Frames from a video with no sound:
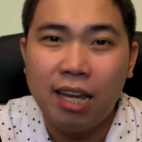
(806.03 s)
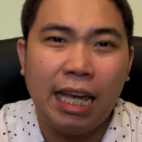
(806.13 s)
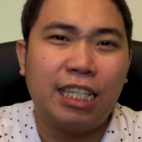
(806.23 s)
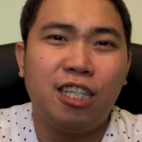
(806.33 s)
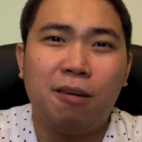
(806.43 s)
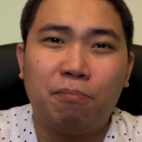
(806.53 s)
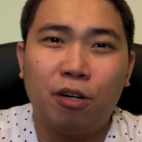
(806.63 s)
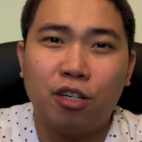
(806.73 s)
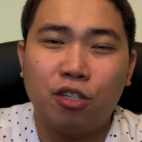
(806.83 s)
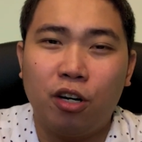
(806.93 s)
Is the
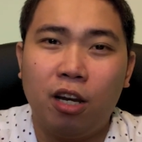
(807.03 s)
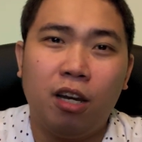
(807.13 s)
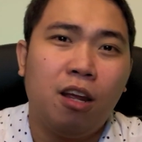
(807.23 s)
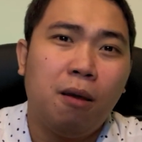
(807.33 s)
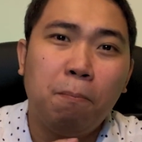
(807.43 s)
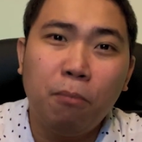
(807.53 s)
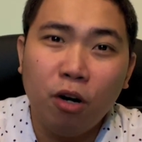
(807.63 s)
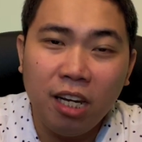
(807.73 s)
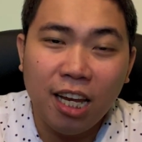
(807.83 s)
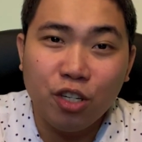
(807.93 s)
person
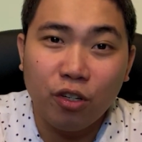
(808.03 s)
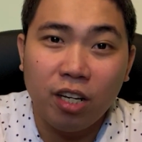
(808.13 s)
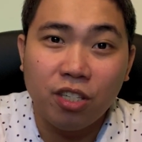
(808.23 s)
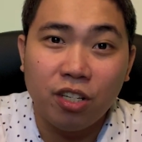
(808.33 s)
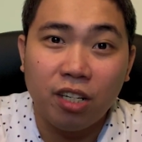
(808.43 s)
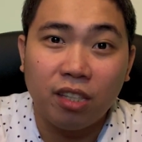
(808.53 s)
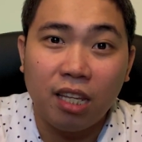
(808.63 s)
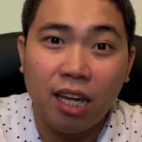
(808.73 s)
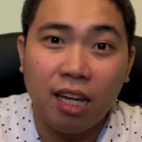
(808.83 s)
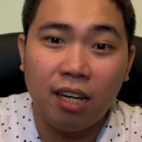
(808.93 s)
bullish on a
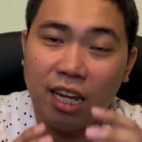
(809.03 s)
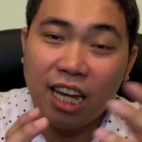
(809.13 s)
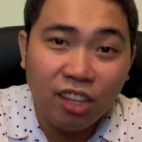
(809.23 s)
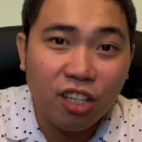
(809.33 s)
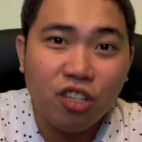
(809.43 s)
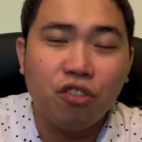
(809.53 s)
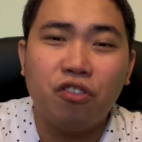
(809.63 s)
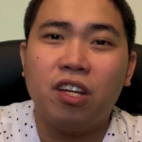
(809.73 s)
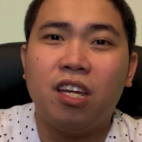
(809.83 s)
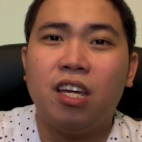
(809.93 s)
certain
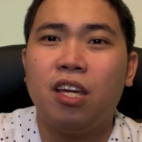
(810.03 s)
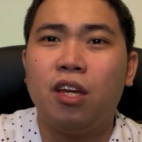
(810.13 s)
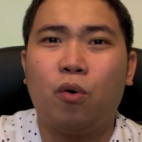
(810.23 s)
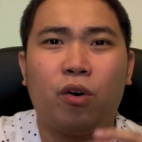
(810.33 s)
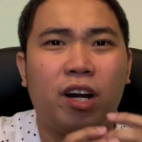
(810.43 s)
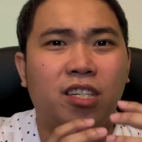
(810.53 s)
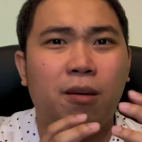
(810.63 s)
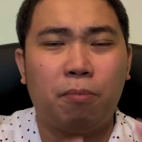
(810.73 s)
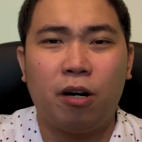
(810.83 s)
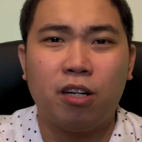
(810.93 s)
industry, or is the
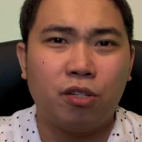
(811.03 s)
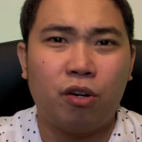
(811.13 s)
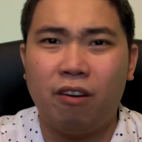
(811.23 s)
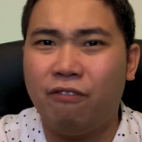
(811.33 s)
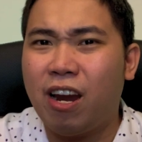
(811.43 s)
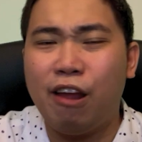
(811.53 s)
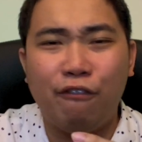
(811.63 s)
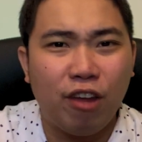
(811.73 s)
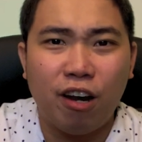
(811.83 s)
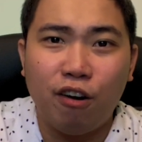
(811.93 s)
person very
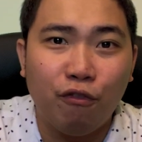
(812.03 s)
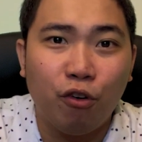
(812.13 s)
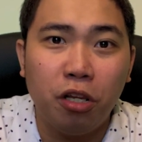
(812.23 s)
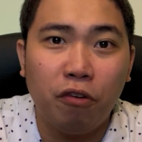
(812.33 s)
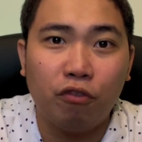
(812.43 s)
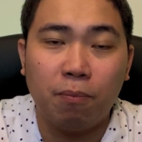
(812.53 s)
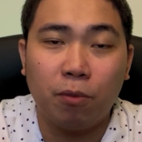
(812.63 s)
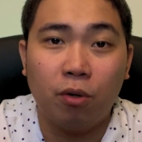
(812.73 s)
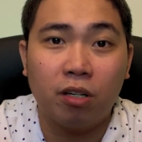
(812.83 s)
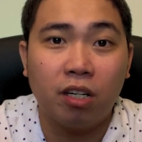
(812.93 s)
fearful of
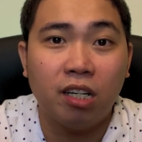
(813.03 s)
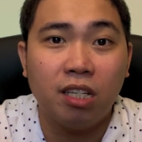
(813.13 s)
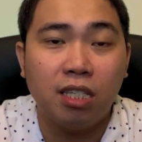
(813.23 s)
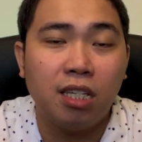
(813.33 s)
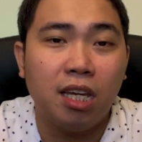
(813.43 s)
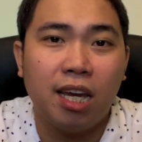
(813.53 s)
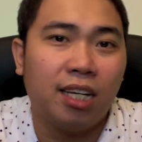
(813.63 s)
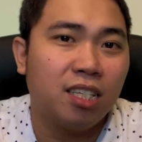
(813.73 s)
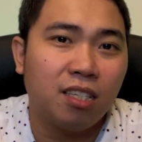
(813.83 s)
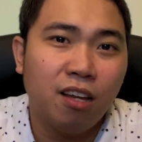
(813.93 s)
cryptocurrency and
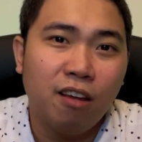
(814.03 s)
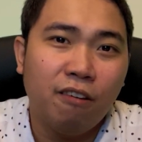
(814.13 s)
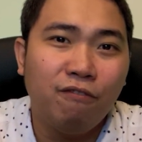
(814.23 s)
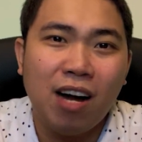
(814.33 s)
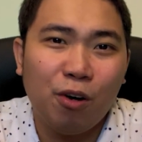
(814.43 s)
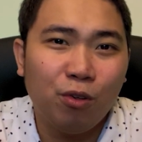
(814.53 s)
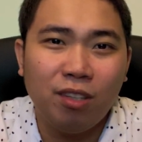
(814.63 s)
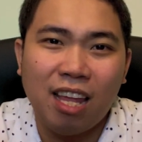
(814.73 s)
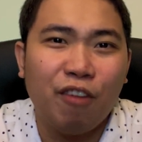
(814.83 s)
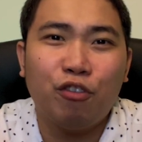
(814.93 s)
has vowed
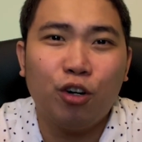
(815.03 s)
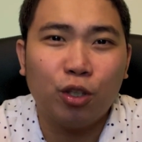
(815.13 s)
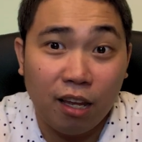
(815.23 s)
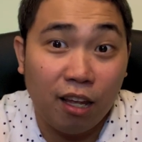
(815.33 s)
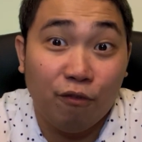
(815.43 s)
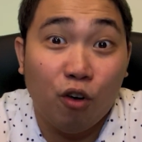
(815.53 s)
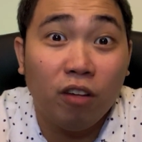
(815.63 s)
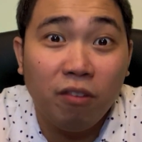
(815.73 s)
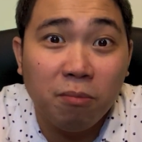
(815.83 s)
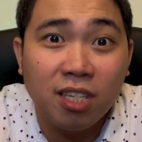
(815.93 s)
never to
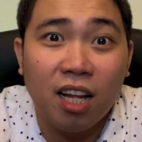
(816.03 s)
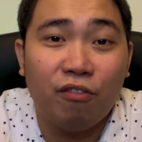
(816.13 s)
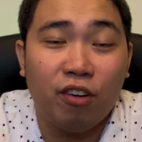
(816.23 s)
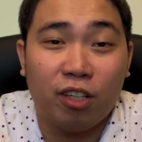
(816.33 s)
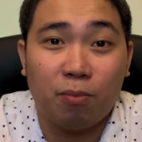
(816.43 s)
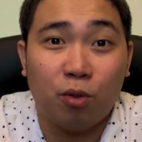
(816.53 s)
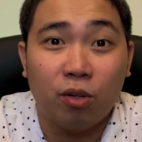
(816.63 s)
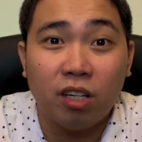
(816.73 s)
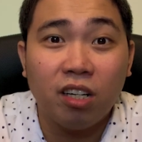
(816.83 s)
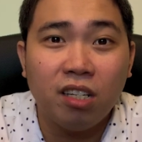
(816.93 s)
involve himself in
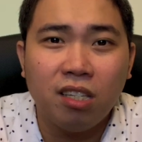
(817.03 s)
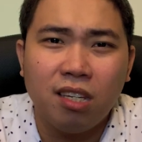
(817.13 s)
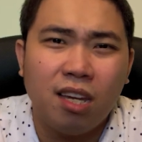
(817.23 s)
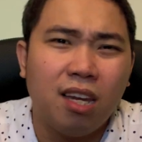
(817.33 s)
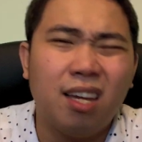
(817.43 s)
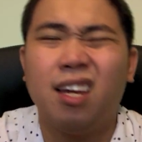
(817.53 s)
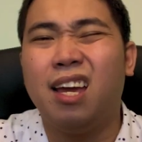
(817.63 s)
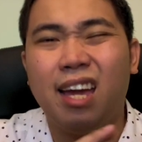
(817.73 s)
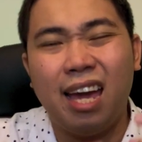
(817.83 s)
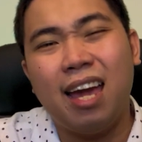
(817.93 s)
cryptocurrency,
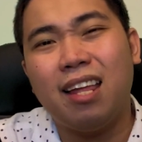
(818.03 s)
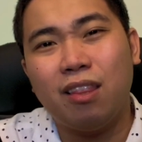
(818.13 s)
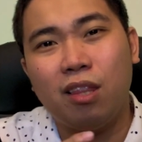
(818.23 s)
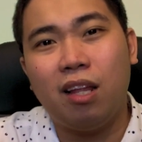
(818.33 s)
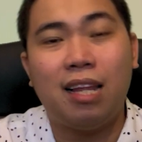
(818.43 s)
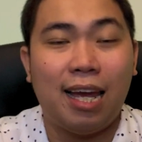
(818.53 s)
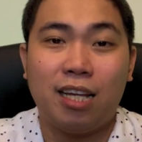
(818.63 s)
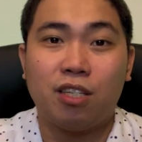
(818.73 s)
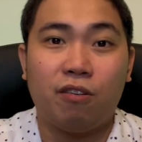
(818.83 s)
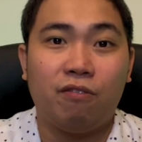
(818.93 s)
and the likes of